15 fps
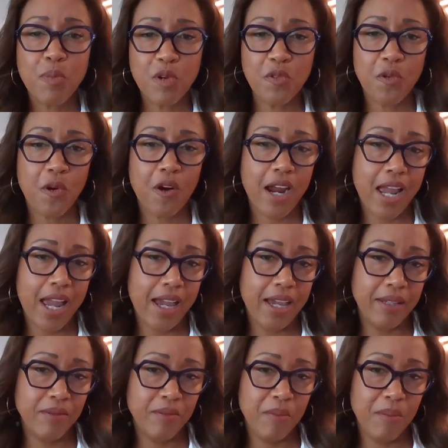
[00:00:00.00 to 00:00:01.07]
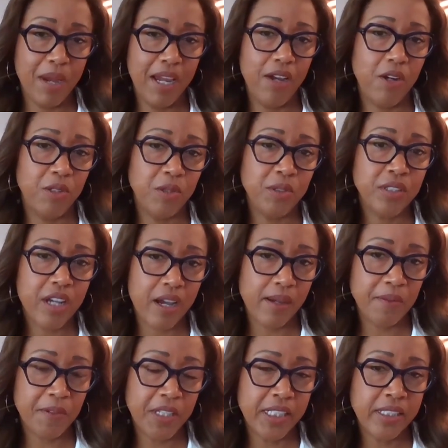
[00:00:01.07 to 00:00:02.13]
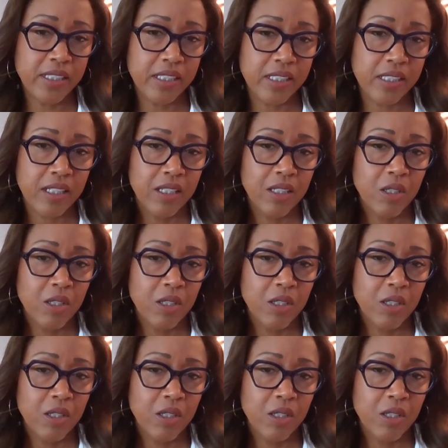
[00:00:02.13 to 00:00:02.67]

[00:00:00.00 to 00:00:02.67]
before I had my own confidence,